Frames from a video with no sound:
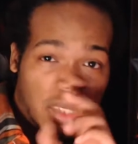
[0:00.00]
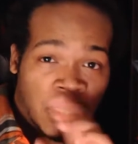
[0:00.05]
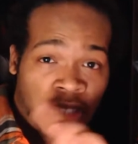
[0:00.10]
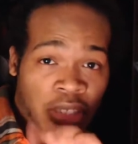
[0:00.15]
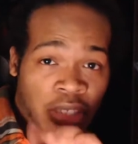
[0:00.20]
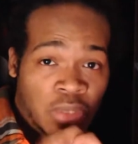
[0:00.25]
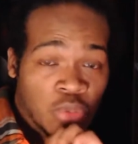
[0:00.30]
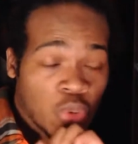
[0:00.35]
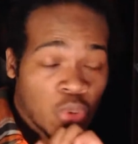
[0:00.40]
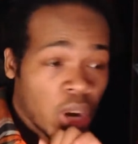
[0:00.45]

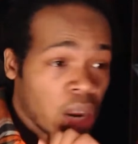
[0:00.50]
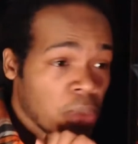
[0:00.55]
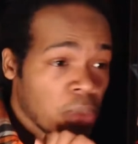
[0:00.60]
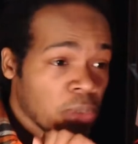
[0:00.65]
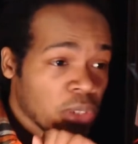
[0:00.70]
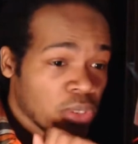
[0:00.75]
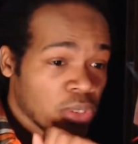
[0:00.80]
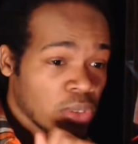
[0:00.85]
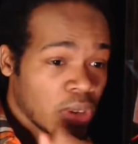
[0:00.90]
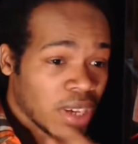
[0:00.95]

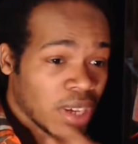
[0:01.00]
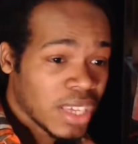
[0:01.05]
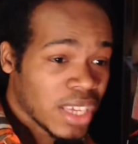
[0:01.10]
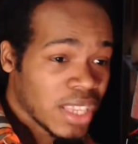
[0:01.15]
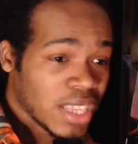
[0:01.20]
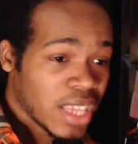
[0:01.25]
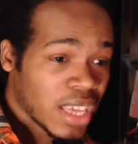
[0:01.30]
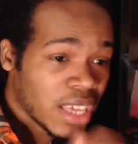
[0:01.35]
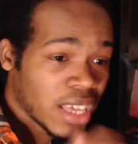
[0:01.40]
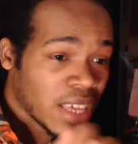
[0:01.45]
subscribers, or I
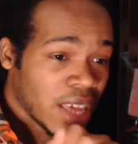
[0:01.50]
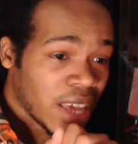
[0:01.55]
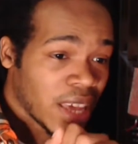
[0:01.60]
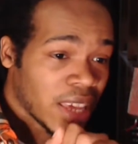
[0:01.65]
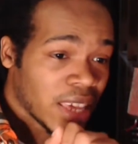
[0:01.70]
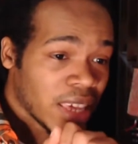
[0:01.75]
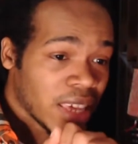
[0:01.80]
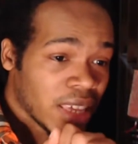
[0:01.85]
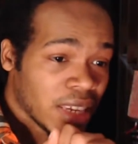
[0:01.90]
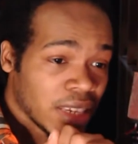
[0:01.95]

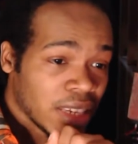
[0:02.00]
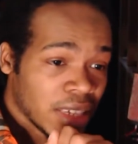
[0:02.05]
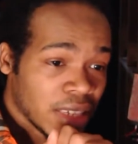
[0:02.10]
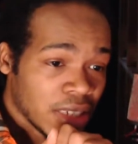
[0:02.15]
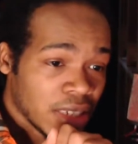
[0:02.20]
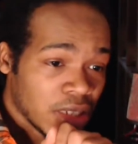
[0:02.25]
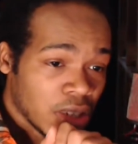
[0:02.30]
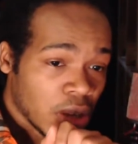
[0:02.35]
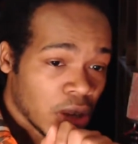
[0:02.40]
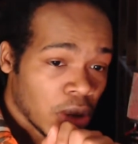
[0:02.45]
get
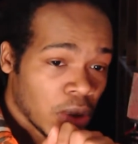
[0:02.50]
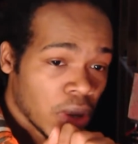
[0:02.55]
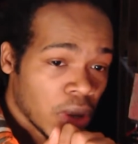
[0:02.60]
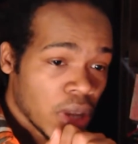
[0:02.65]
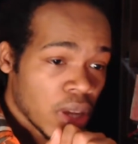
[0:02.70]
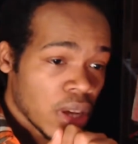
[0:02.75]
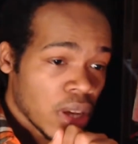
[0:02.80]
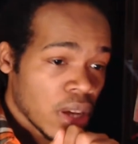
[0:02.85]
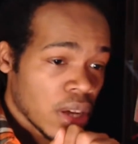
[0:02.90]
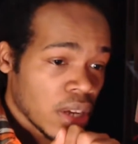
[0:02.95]

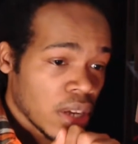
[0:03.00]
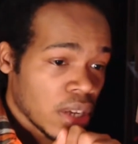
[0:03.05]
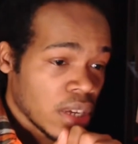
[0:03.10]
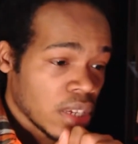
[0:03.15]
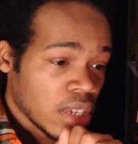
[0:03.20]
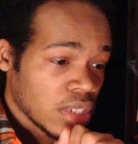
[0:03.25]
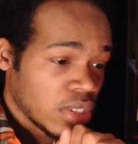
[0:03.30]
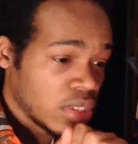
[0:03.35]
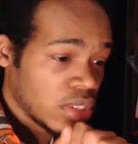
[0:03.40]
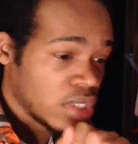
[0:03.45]

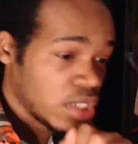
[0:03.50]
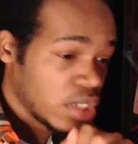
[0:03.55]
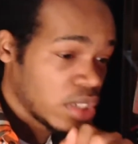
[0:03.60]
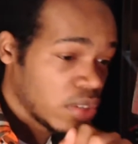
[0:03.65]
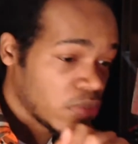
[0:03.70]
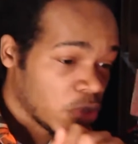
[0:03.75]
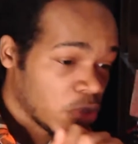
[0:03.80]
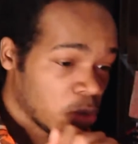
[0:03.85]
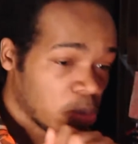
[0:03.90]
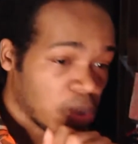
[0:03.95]
a
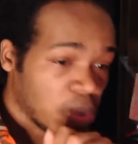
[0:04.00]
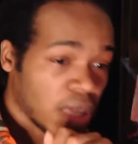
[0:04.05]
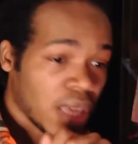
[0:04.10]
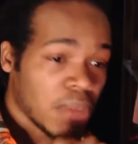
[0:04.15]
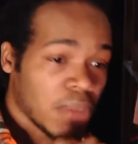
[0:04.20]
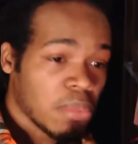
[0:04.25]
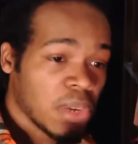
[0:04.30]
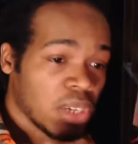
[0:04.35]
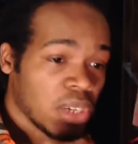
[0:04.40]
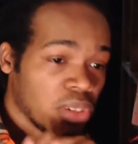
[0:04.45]
silver play
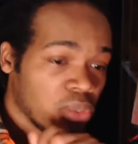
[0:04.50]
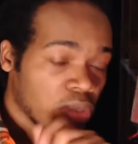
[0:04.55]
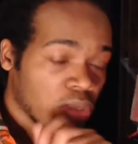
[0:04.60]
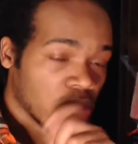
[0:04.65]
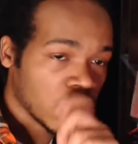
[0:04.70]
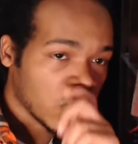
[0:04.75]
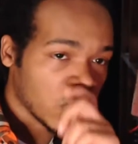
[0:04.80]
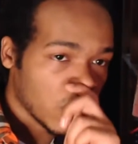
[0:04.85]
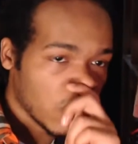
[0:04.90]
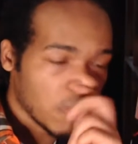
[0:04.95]
button or
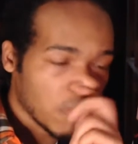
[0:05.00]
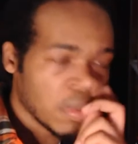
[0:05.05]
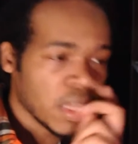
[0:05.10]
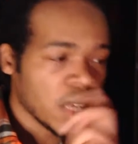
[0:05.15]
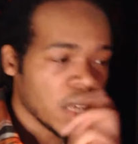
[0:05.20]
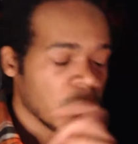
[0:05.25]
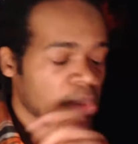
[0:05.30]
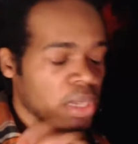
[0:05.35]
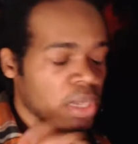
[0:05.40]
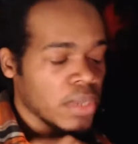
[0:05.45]
a gold
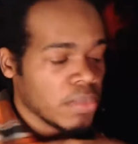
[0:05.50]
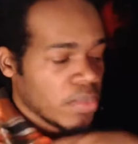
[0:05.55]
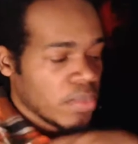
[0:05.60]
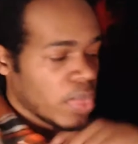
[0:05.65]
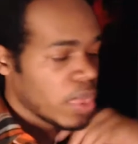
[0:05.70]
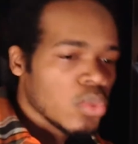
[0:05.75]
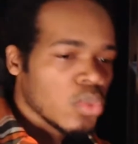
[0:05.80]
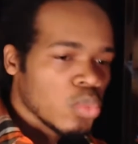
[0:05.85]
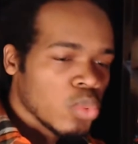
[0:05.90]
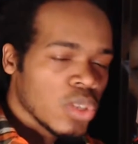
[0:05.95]
play button.
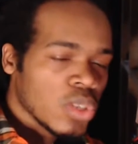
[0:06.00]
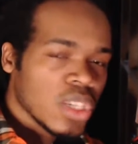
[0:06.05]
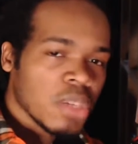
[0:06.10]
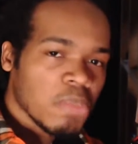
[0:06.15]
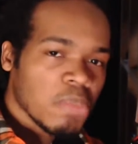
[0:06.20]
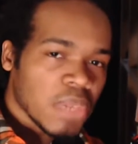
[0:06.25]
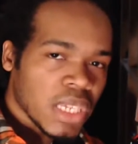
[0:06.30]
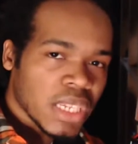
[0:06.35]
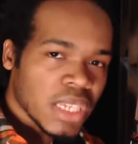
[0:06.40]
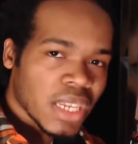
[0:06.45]
Would it
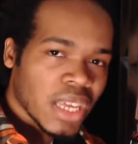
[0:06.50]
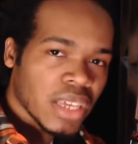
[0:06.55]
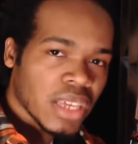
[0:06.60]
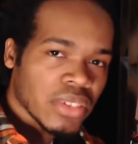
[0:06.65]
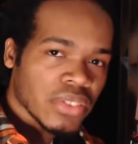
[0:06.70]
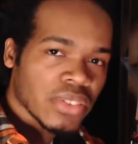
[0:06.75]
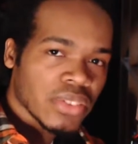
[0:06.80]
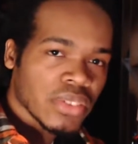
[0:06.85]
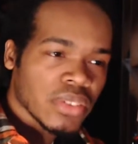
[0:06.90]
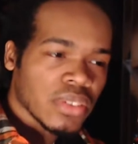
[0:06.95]
be
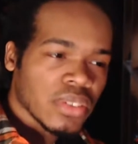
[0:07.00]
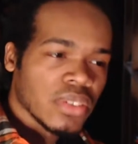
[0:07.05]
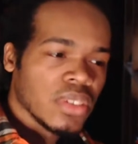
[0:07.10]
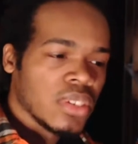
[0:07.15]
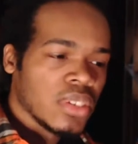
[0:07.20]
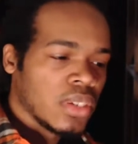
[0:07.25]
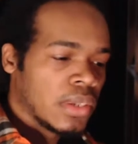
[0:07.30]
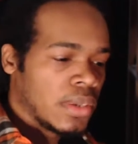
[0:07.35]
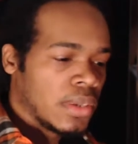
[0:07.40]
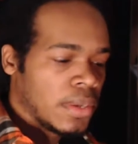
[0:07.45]
nice
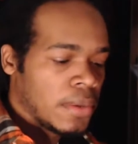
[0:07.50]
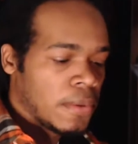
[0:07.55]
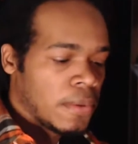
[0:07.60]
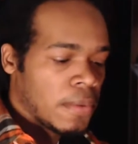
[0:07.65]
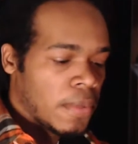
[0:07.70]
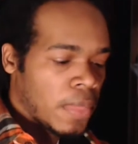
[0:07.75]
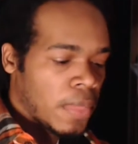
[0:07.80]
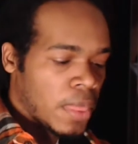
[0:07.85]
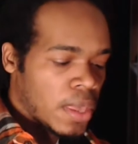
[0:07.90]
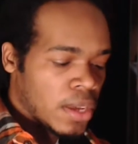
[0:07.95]

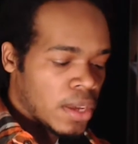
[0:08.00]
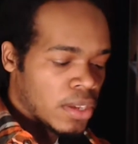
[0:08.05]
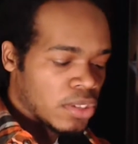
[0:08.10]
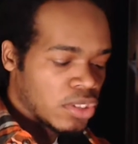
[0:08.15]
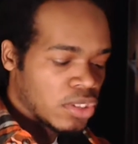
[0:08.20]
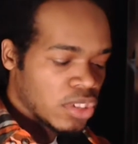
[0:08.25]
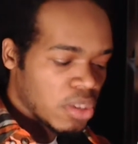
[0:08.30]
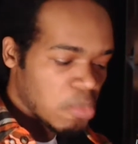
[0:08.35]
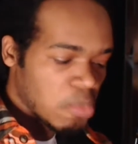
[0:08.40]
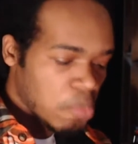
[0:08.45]

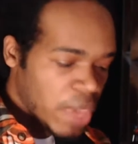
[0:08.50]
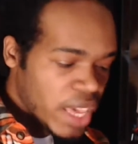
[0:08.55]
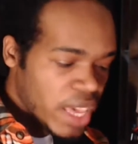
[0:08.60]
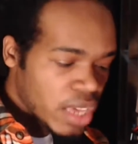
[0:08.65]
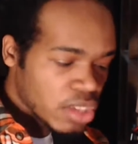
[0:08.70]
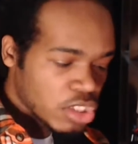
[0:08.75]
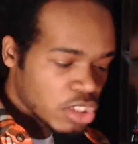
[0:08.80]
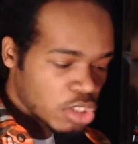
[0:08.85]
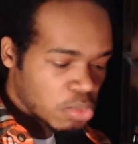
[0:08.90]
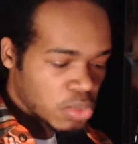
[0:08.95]
to make
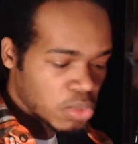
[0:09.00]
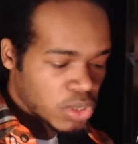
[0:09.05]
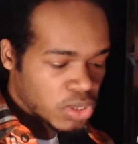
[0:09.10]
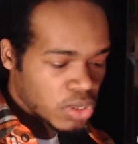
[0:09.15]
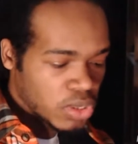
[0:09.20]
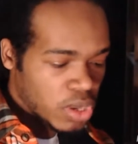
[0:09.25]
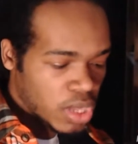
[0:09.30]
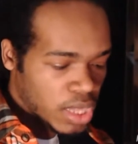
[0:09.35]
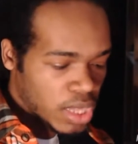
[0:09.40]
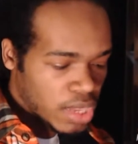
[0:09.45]
it to a
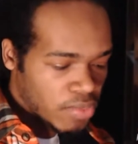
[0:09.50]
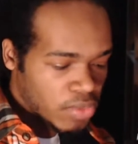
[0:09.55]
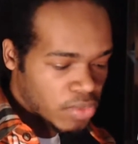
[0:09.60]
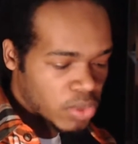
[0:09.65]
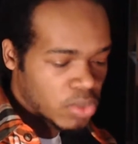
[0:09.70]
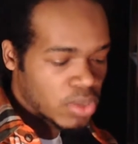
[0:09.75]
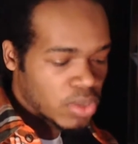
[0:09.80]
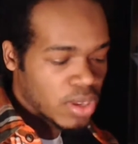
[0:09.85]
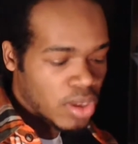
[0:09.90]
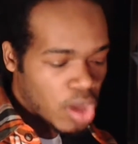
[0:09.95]
certain
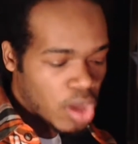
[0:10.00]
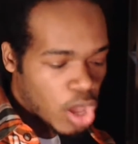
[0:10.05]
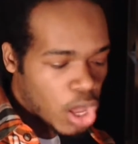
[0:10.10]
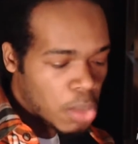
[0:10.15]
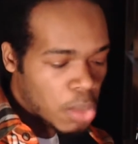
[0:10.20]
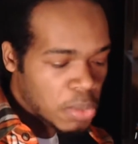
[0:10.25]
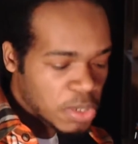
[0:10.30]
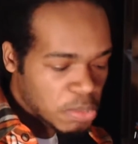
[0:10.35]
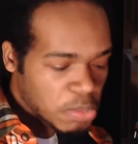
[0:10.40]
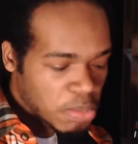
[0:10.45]
level and
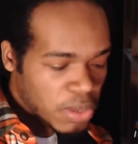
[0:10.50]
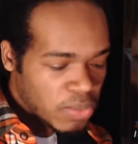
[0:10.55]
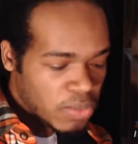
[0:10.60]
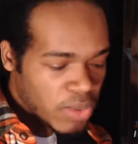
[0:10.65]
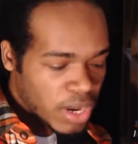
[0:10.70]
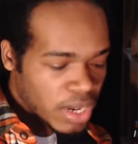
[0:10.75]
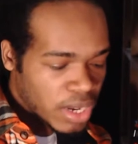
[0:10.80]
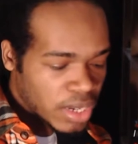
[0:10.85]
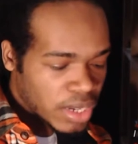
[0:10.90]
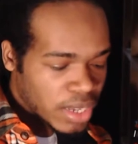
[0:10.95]
always be
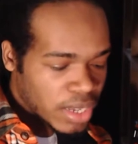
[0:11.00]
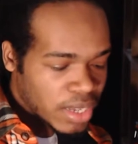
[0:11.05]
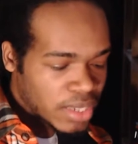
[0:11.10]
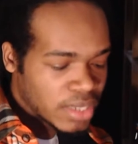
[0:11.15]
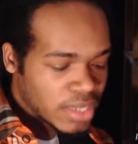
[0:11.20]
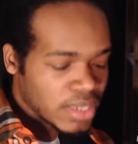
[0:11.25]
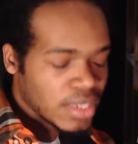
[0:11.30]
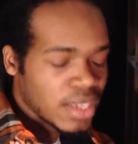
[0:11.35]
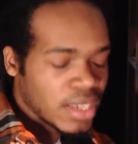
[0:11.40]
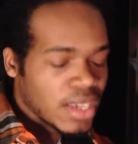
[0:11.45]

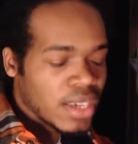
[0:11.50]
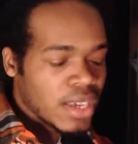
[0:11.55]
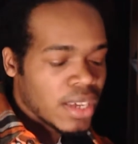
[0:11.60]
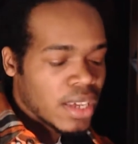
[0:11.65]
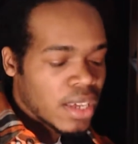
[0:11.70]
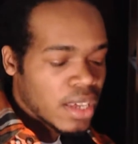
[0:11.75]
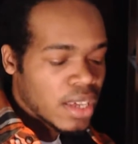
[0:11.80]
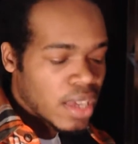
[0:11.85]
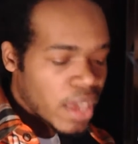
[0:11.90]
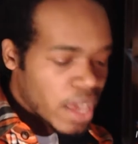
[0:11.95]
recognized?
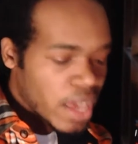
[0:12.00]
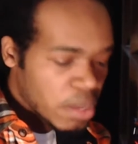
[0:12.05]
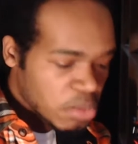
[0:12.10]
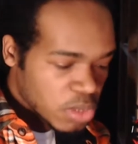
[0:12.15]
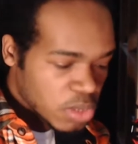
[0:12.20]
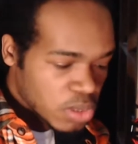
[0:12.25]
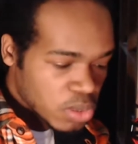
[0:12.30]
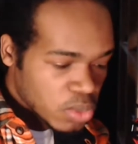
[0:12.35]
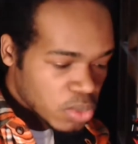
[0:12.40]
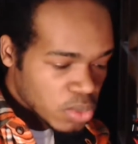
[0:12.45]

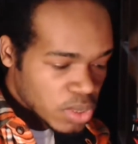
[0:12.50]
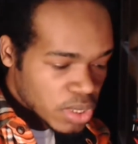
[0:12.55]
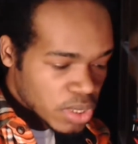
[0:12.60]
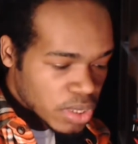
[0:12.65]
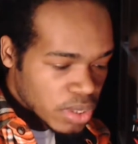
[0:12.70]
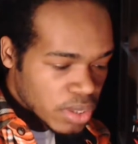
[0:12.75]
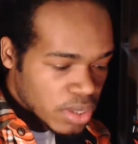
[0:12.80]
Absolutely.